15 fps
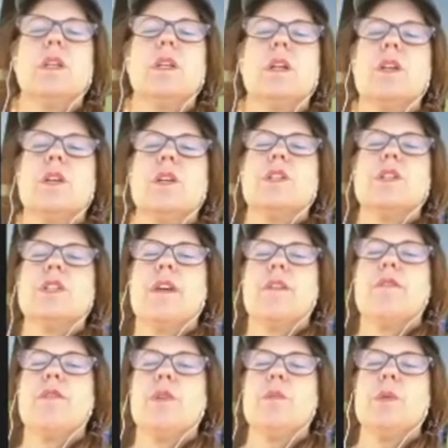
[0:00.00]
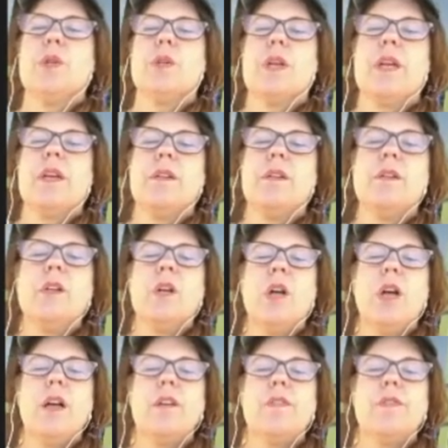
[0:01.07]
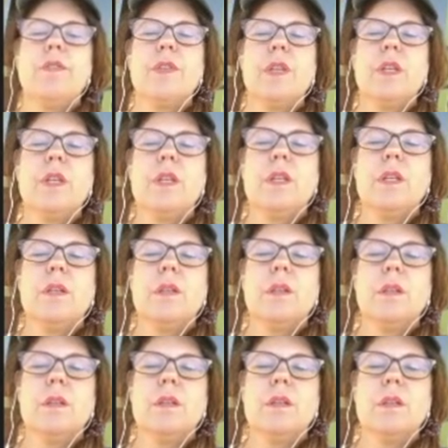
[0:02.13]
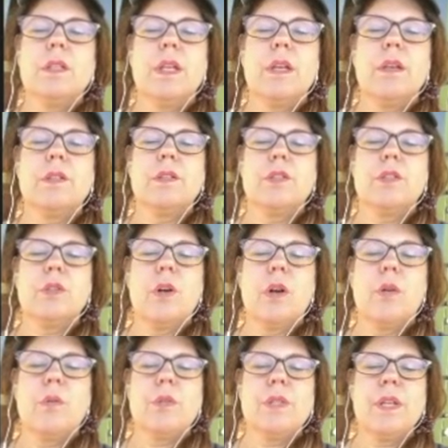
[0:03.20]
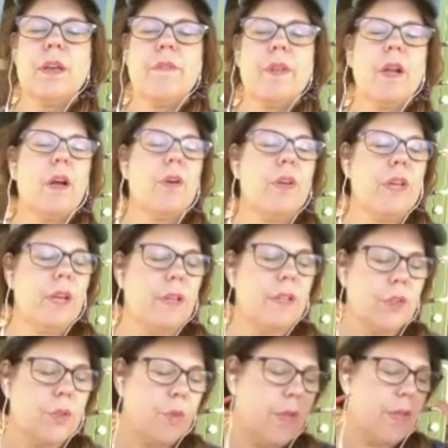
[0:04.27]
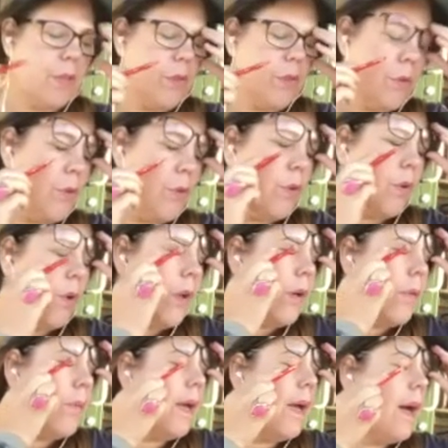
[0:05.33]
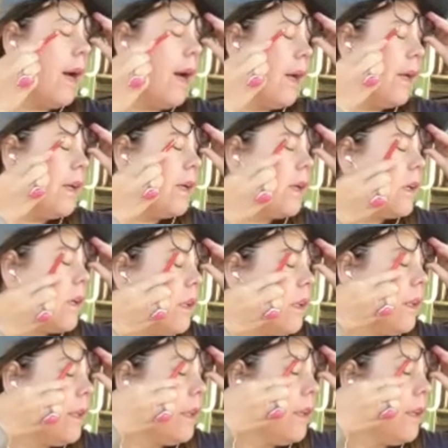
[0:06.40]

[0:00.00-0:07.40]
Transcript: Carter, is that from your kennel cough thing? Is that, did you always have that? Oh yeah, and it's right through my eye, like